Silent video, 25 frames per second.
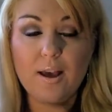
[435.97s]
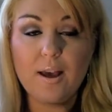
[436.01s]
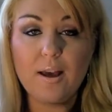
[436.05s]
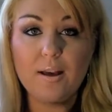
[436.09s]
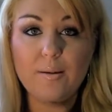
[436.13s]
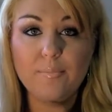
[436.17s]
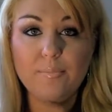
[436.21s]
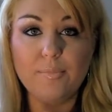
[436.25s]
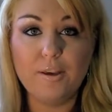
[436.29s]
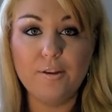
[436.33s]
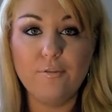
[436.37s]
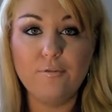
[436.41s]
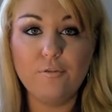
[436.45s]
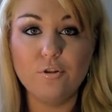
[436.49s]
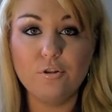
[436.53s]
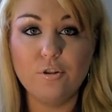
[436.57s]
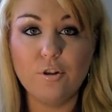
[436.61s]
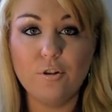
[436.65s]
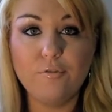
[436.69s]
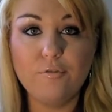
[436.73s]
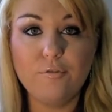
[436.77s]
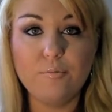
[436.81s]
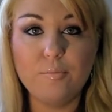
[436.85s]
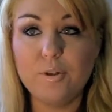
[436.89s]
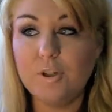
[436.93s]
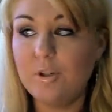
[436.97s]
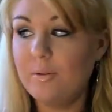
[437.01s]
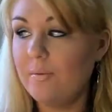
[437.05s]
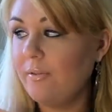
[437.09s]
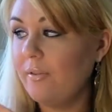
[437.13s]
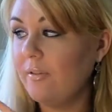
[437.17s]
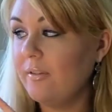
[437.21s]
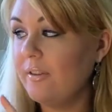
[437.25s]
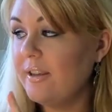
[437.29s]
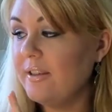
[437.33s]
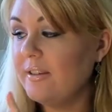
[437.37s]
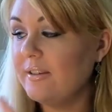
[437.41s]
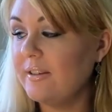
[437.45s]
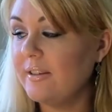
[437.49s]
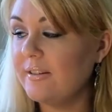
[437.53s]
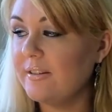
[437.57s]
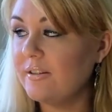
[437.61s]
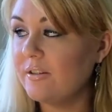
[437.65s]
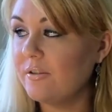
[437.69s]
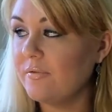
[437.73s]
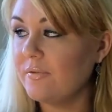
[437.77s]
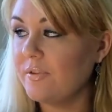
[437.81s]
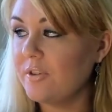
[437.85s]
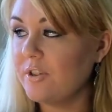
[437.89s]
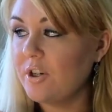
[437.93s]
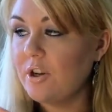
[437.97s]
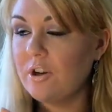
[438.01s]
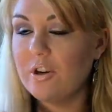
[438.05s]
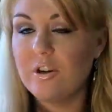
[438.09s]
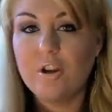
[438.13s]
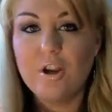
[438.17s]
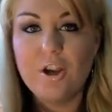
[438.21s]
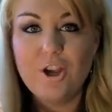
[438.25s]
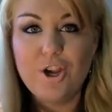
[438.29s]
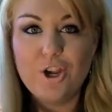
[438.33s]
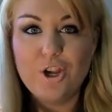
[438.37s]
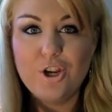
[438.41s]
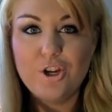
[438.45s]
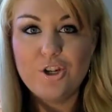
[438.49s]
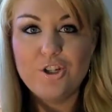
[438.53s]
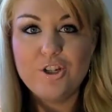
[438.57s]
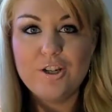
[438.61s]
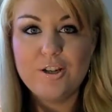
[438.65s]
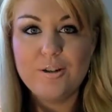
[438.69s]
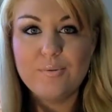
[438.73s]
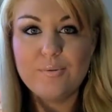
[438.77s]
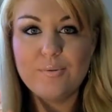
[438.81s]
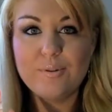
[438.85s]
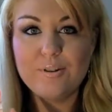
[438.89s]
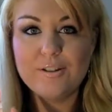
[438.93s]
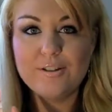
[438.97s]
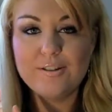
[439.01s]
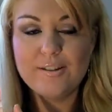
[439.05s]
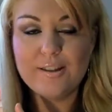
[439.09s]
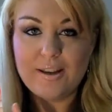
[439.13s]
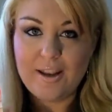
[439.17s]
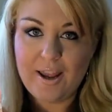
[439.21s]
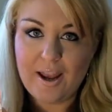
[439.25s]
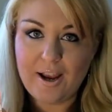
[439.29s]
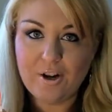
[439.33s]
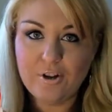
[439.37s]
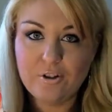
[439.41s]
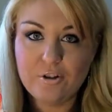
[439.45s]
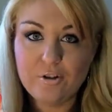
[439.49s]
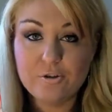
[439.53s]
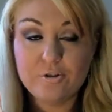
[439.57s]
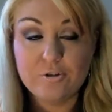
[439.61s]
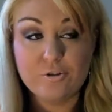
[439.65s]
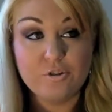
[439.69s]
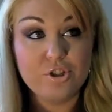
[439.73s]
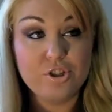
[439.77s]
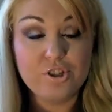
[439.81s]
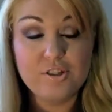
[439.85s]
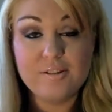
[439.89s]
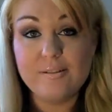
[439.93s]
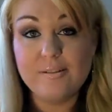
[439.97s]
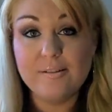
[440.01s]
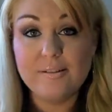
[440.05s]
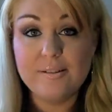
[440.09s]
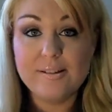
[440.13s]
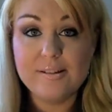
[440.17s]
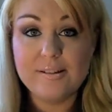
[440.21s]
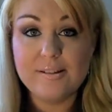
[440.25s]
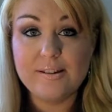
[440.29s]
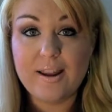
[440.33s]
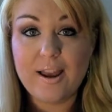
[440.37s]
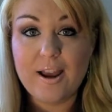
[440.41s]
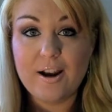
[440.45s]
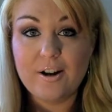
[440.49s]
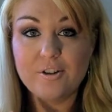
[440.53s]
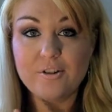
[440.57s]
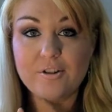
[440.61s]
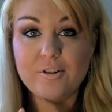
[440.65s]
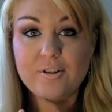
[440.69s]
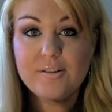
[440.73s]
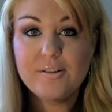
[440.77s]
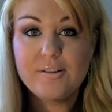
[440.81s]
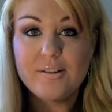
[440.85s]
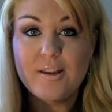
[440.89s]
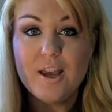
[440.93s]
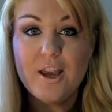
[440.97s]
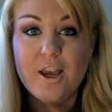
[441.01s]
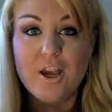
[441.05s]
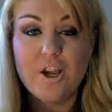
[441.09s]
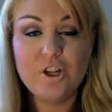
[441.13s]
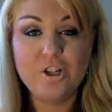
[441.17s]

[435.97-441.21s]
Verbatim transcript: Um, if you're not familiar with Alicia Silverstone, she was an actress, or she still is an actress.